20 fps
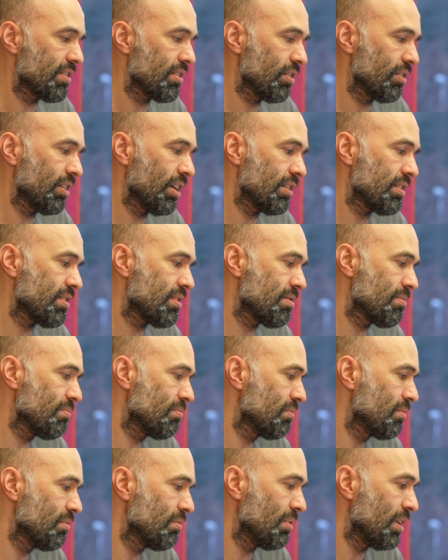So
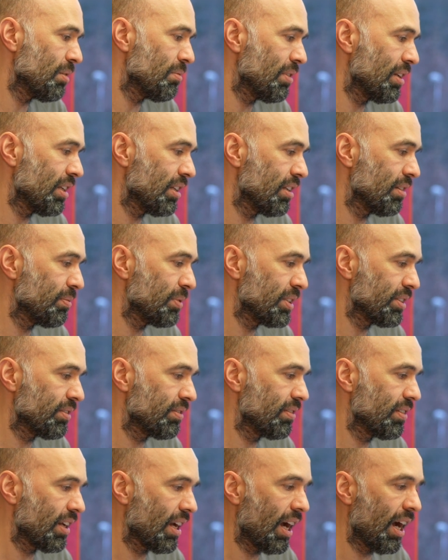that's maybe a little bit
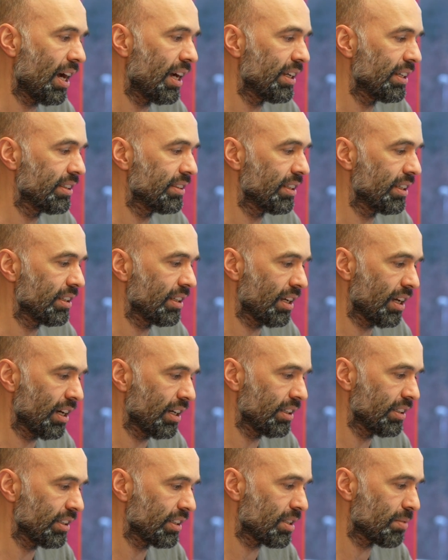higher than
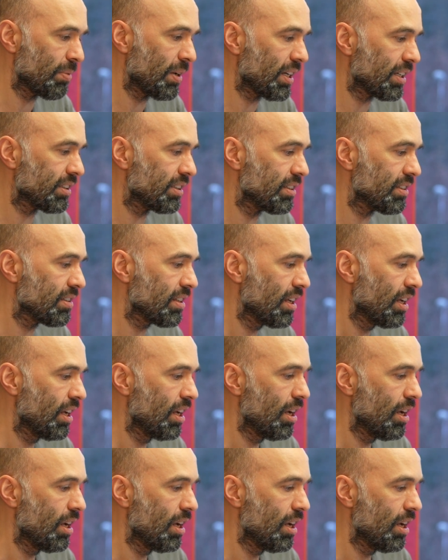I expected,